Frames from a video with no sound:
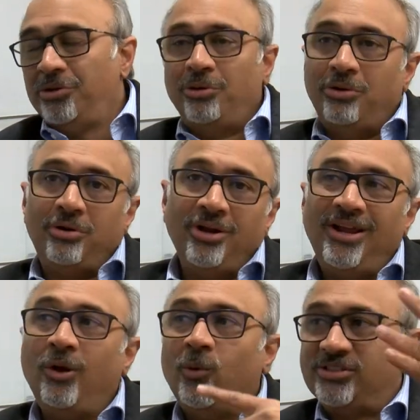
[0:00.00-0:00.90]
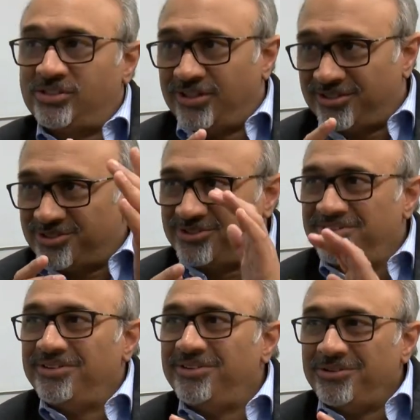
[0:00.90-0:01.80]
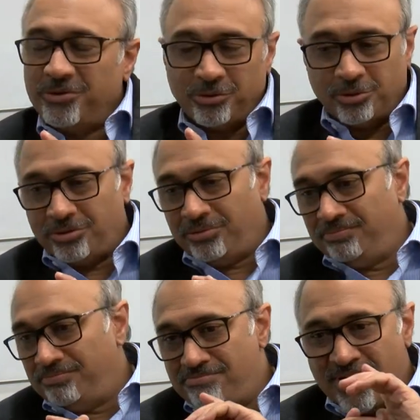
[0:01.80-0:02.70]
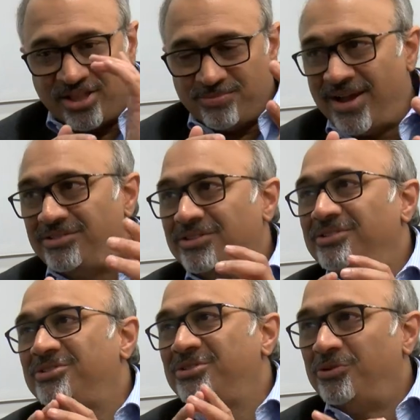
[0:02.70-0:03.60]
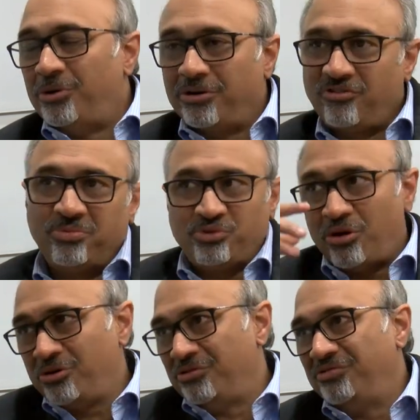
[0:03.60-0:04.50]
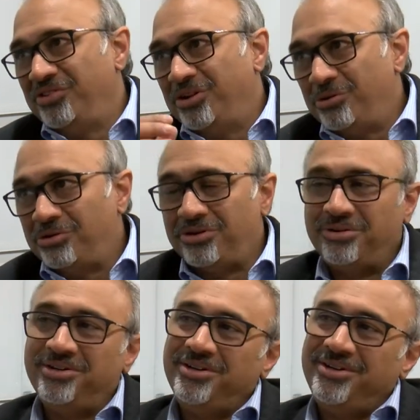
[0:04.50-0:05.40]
or linguistics, or mathematics, or cryptography, or